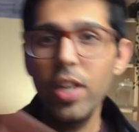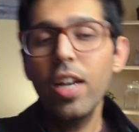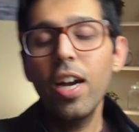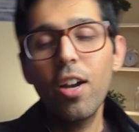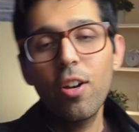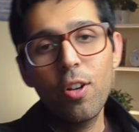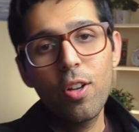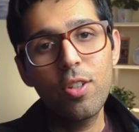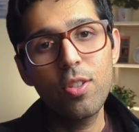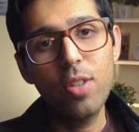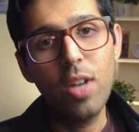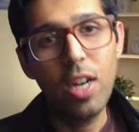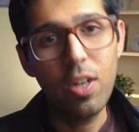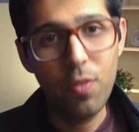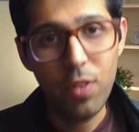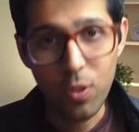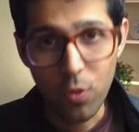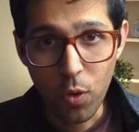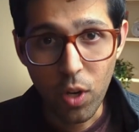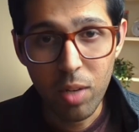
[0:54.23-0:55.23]
we are going to
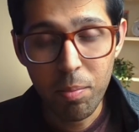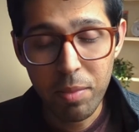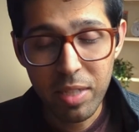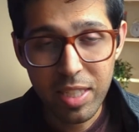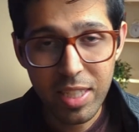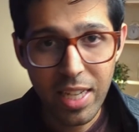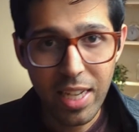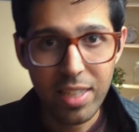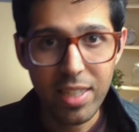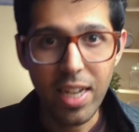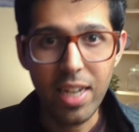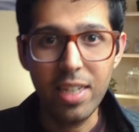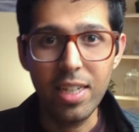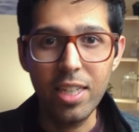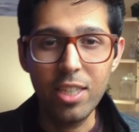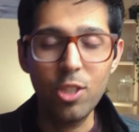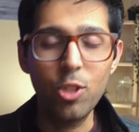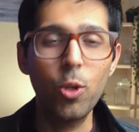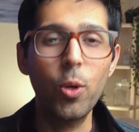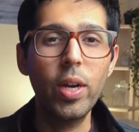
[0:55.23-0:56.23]
start with one mistake that
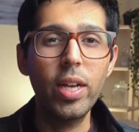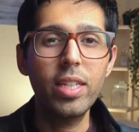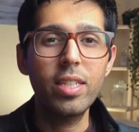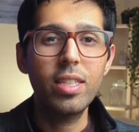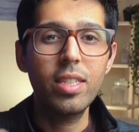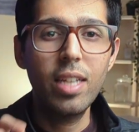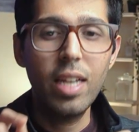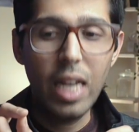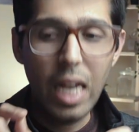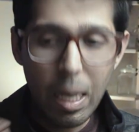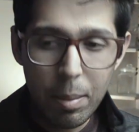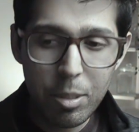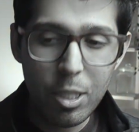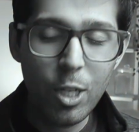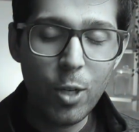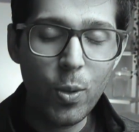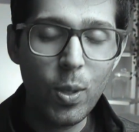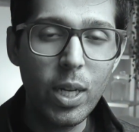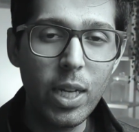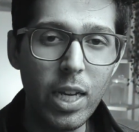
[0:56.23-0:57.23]
destroys
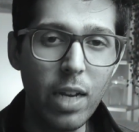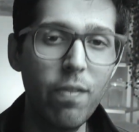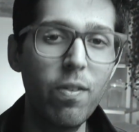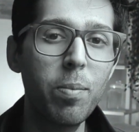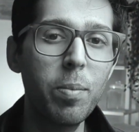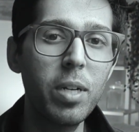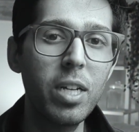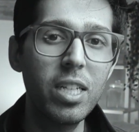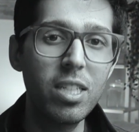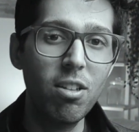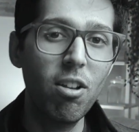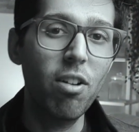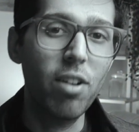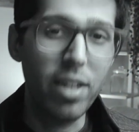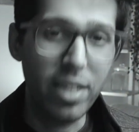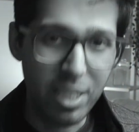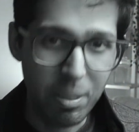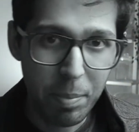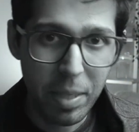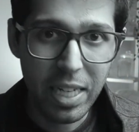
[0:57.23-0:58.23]
absolutely everybody's
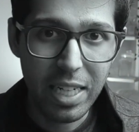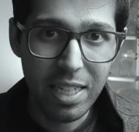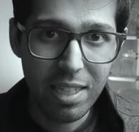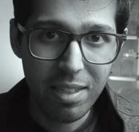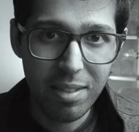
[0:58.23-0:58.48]
learning speed.